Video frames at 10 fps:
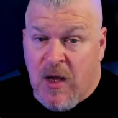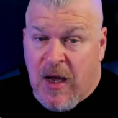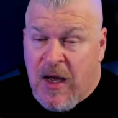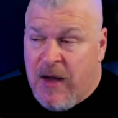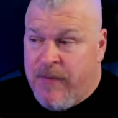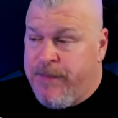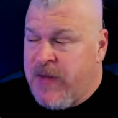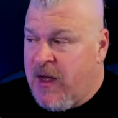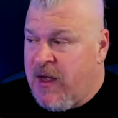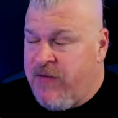um,
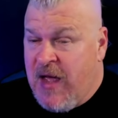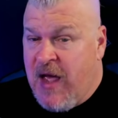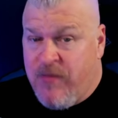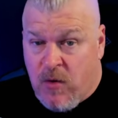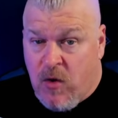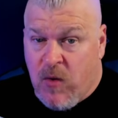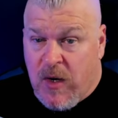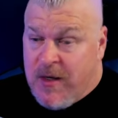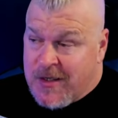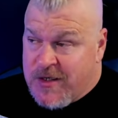uh, if you haven't
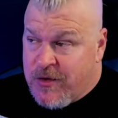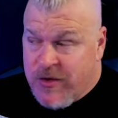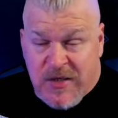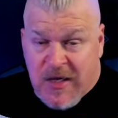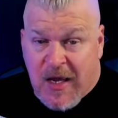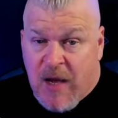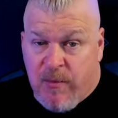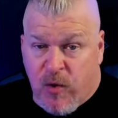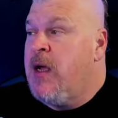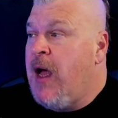already, consider using a
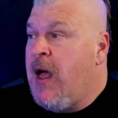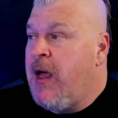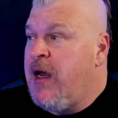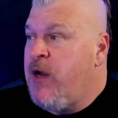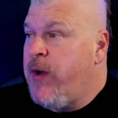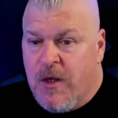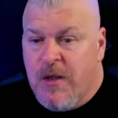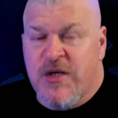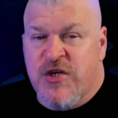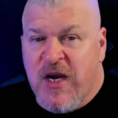Kepler. Uh, anyway,
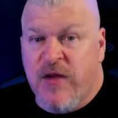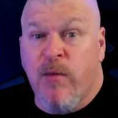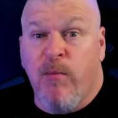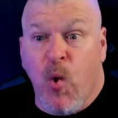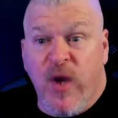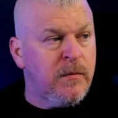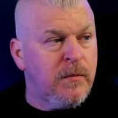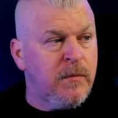let's check out the Boyz.